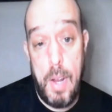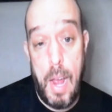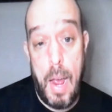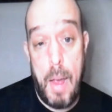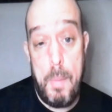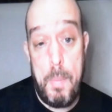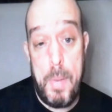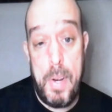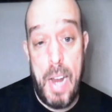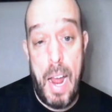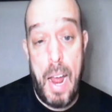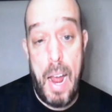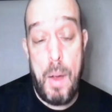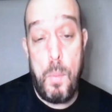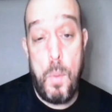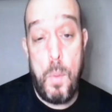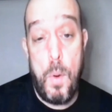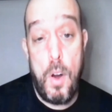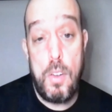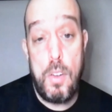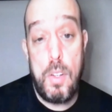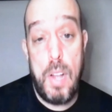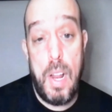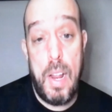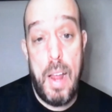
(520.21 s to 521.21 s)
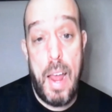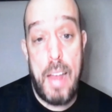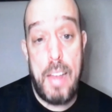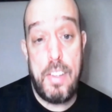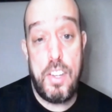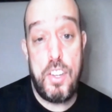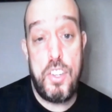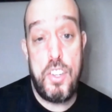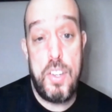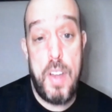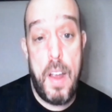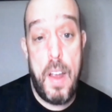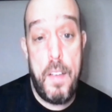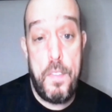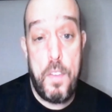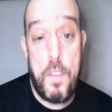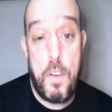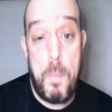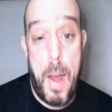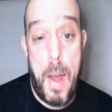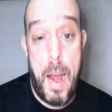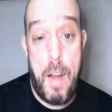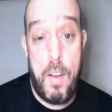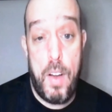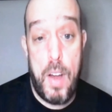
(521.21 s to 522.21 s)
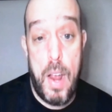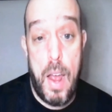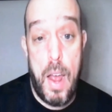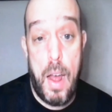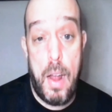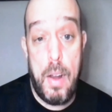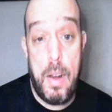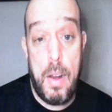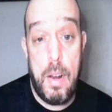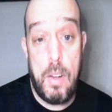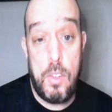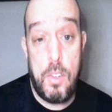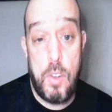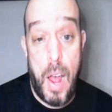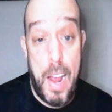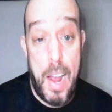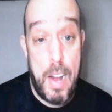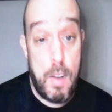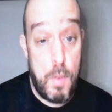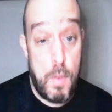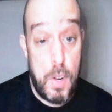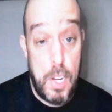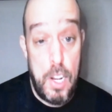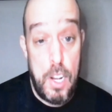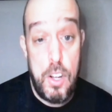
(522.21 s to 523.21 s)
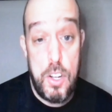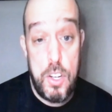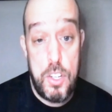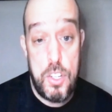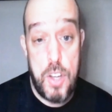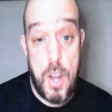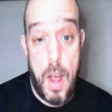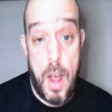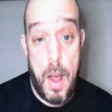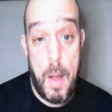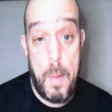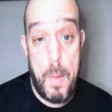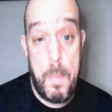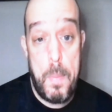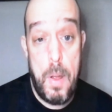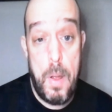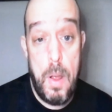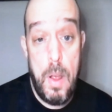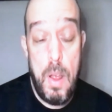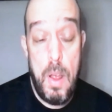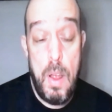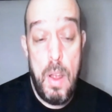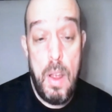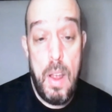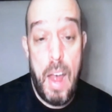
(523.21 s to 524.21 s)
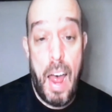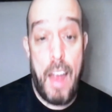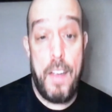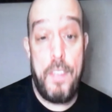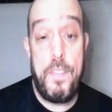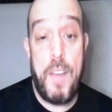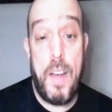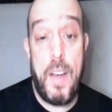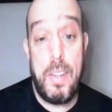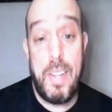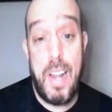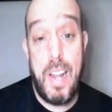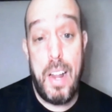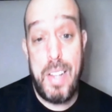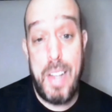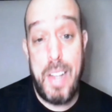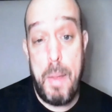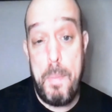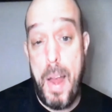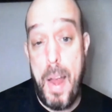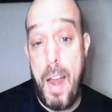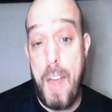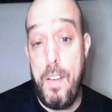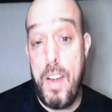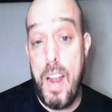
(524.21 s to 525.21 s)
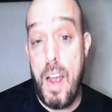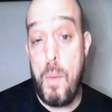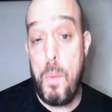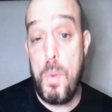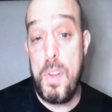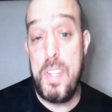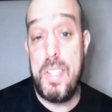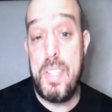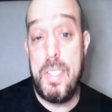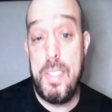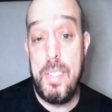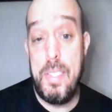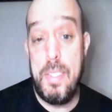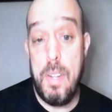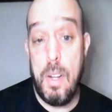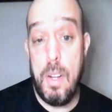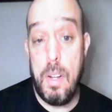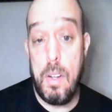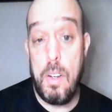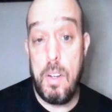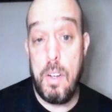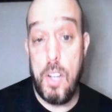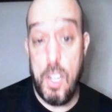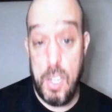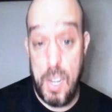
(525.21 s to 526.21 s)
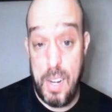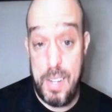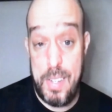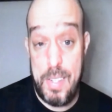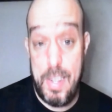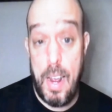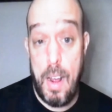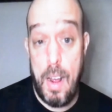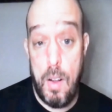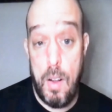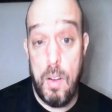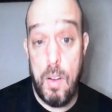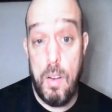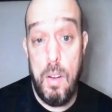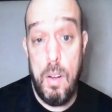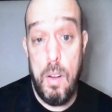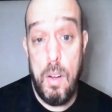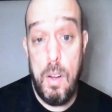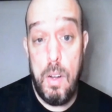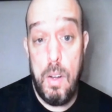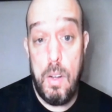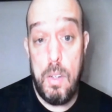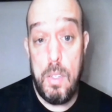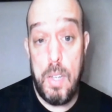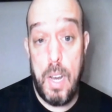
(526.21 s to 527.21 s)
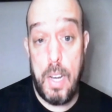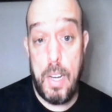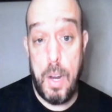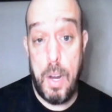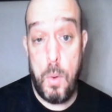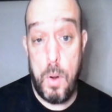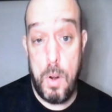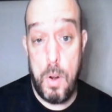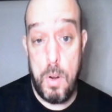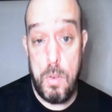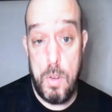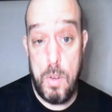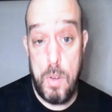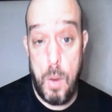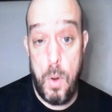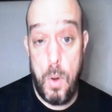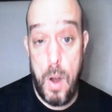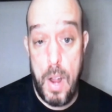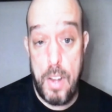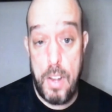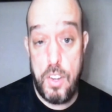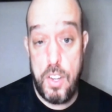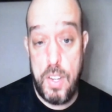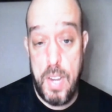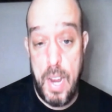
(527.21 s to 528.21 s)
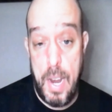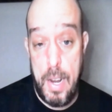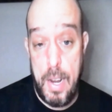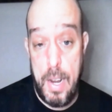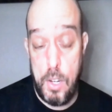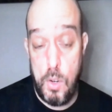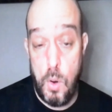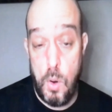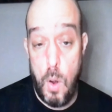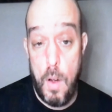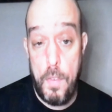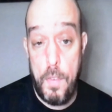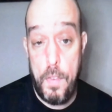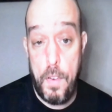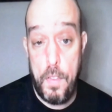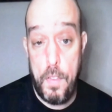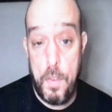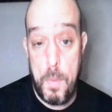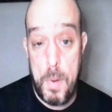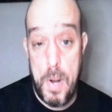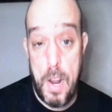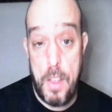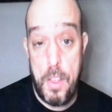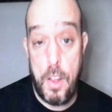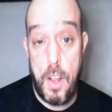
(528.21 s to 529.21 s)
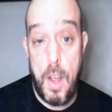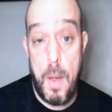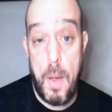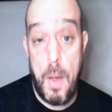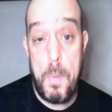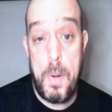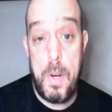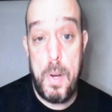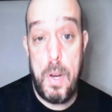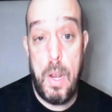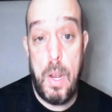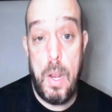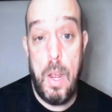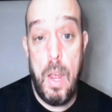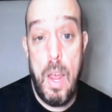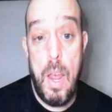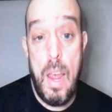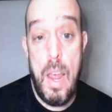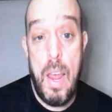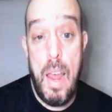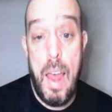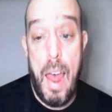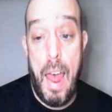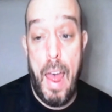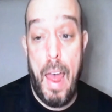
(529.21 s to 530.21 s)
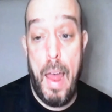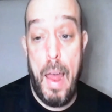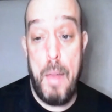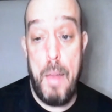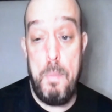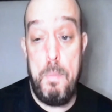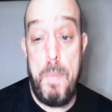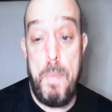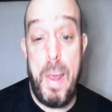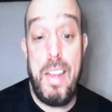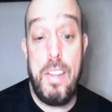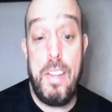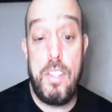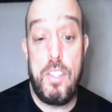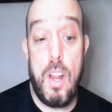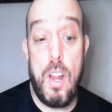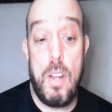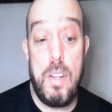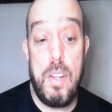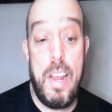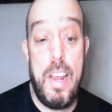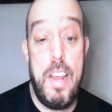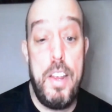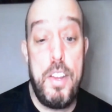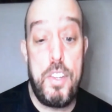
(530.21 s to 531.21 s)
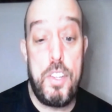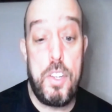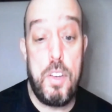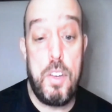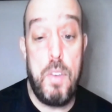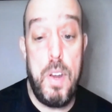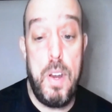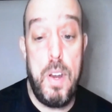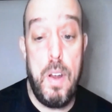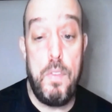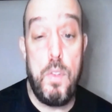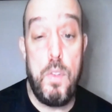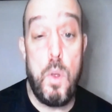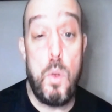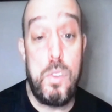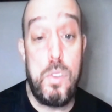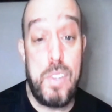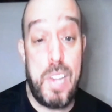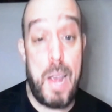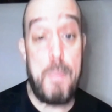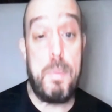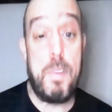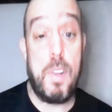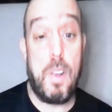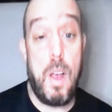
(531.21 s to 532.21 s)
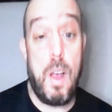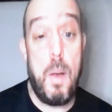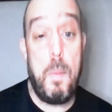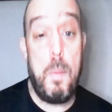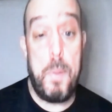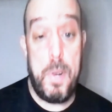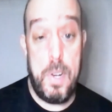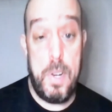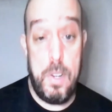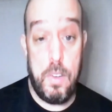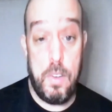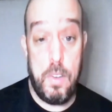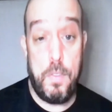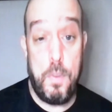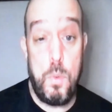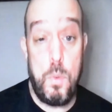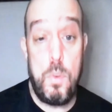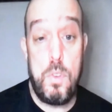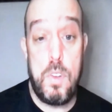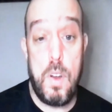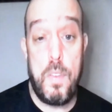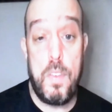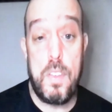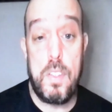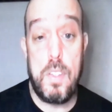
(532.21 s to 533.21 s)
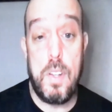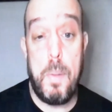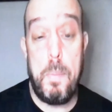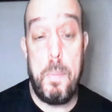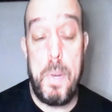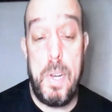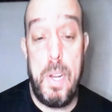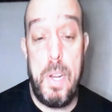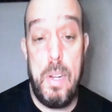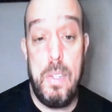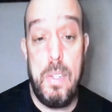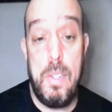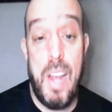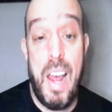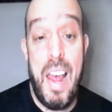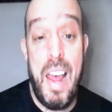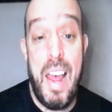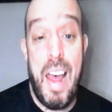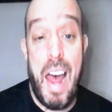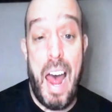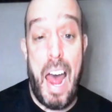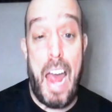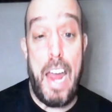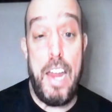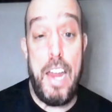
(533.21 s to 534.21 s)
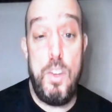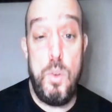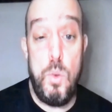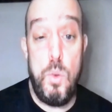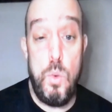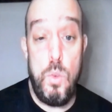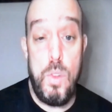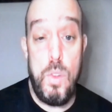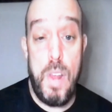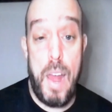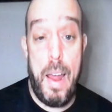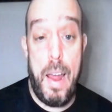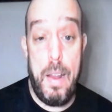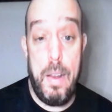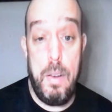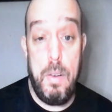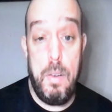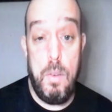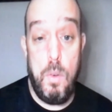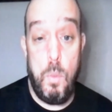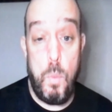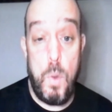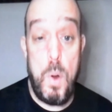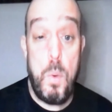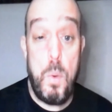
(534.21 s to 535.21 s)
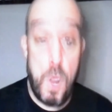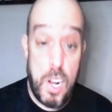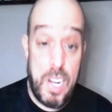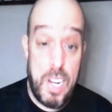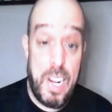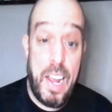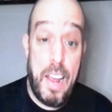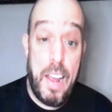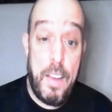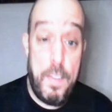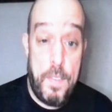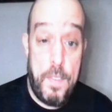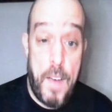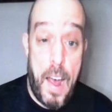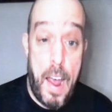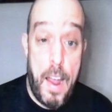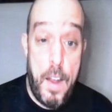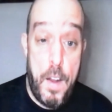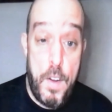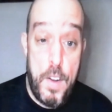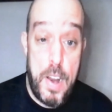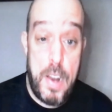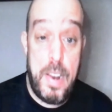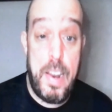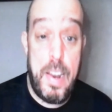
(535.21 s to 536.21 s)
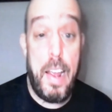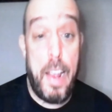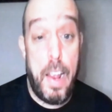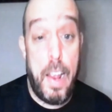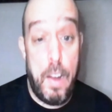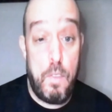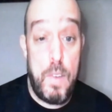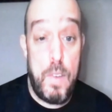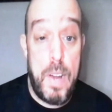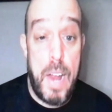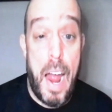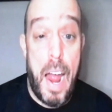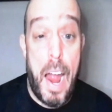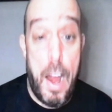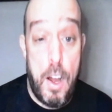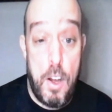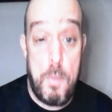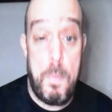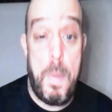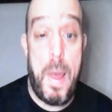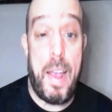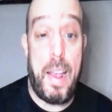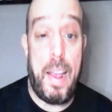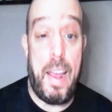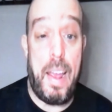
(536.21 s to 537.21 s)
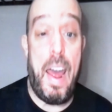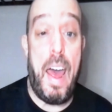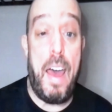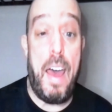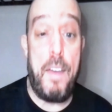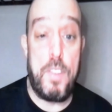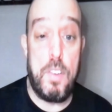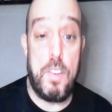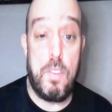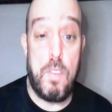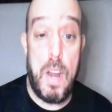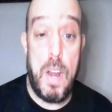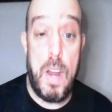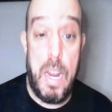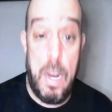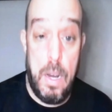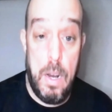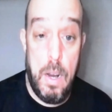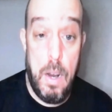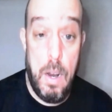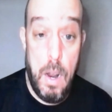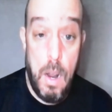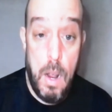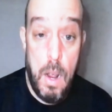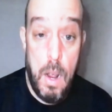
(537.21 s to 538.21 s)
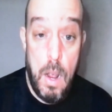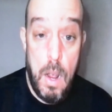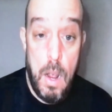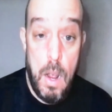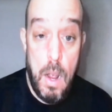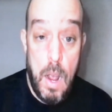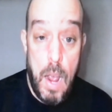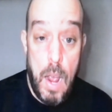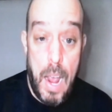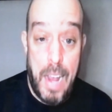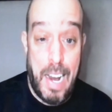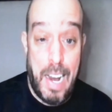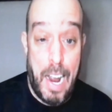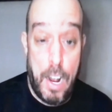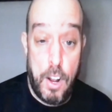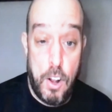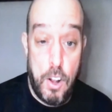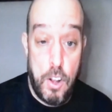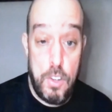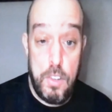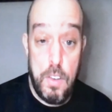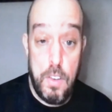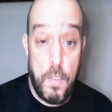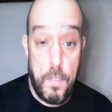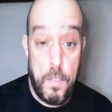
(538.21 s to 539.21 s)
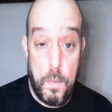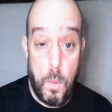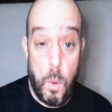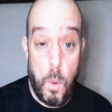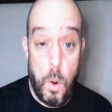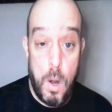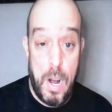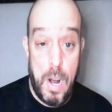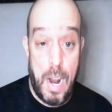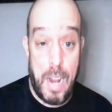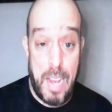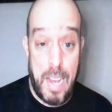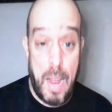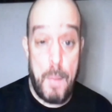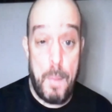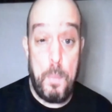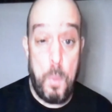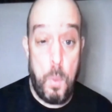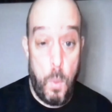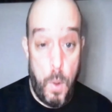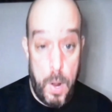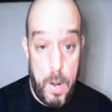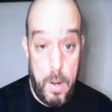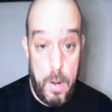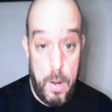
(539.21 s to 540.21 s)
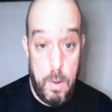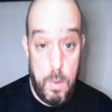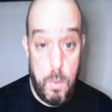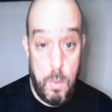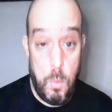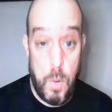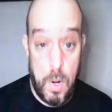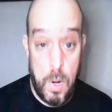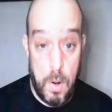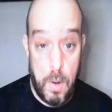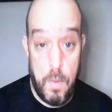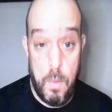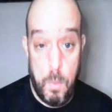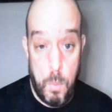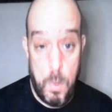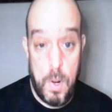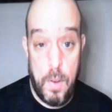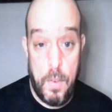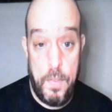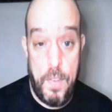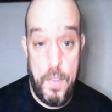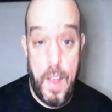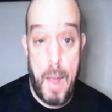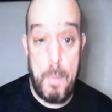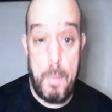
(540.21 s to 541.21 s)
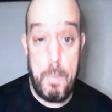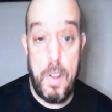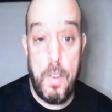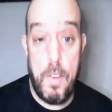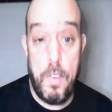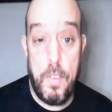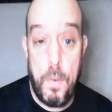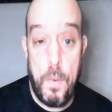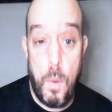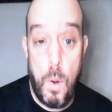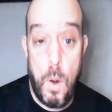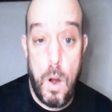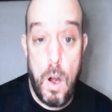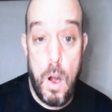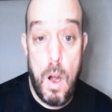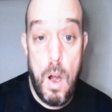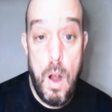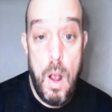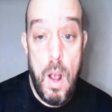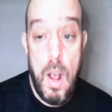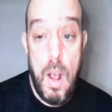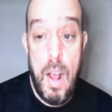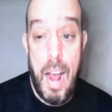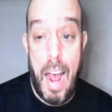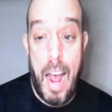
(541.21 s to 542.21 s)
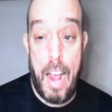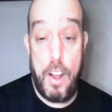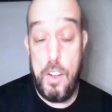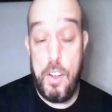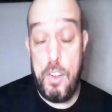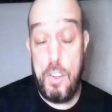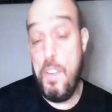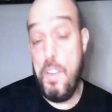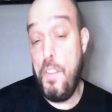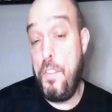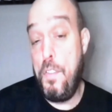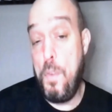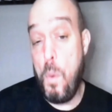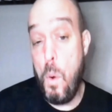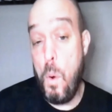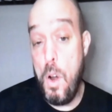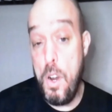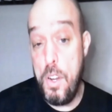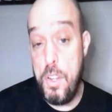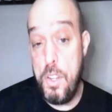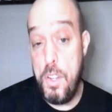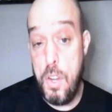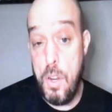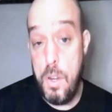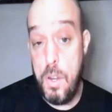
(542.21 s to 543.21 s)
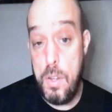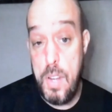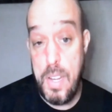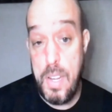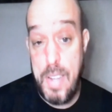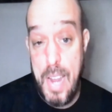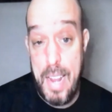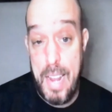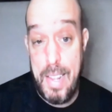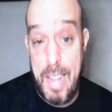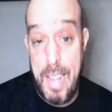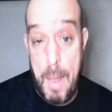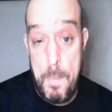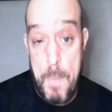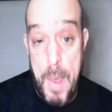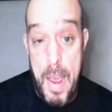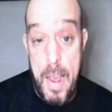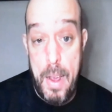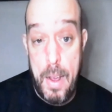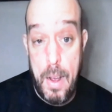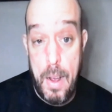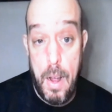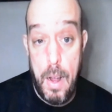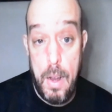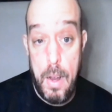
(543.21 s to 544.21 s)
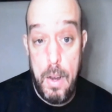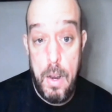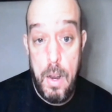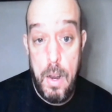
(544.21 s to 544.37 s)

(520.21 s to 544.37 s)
I mean, I worked as a chef for Marriott, so I had a really good job. I found out that Marriott was gonna sell, that they were entertaining an offer from another company, and based on the history of those types of companies, of food service companies, I knew that we were gonna get fired and then get rehired back at half the rate. And I couldn't afford at that point with a family of four. I couldn't afford to take that pay cut.